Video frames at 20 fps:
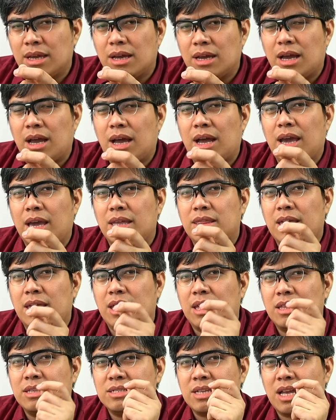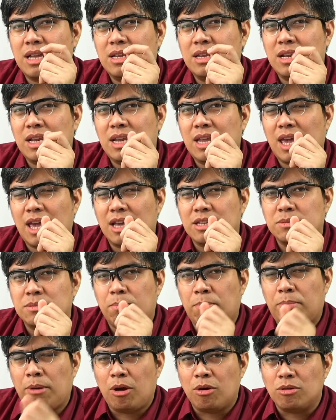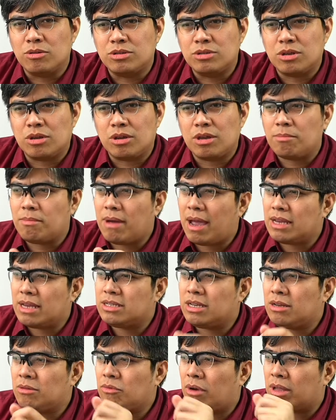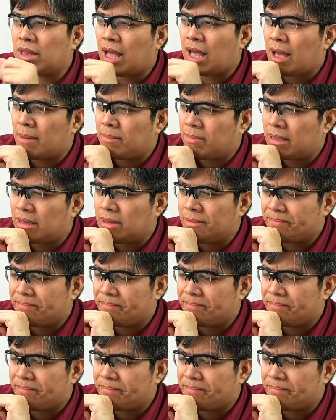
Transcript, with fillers: uh, and then it suddenly explodes so imagine what happened